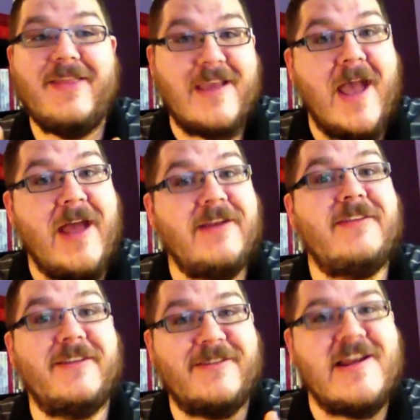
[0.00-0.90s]
The end
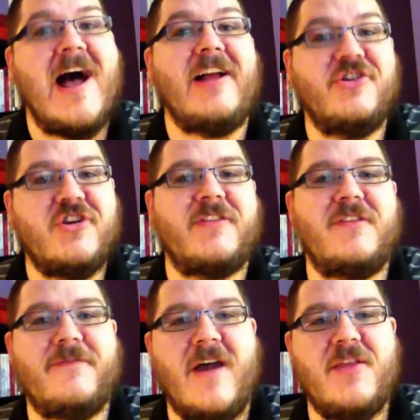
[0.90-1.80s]
does not
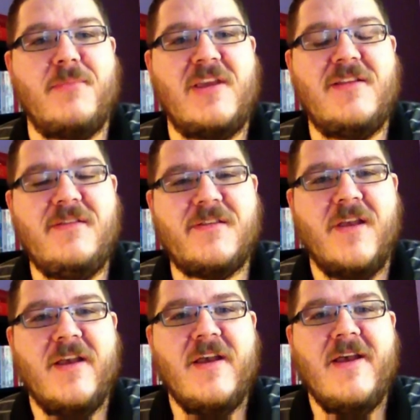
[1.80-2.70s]
justify the means.
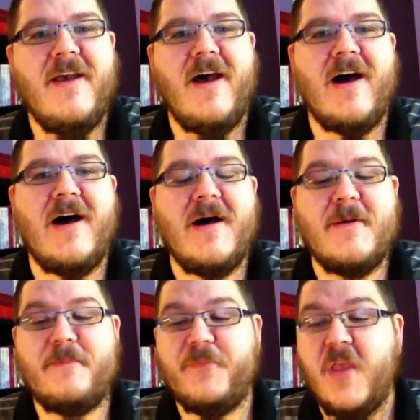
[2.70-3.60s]

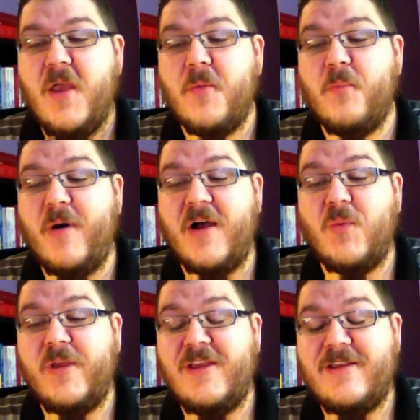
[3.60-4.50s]

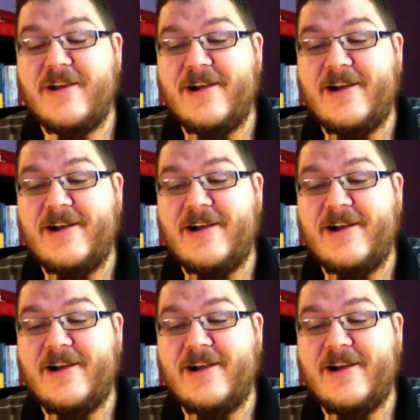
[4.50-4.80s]
but we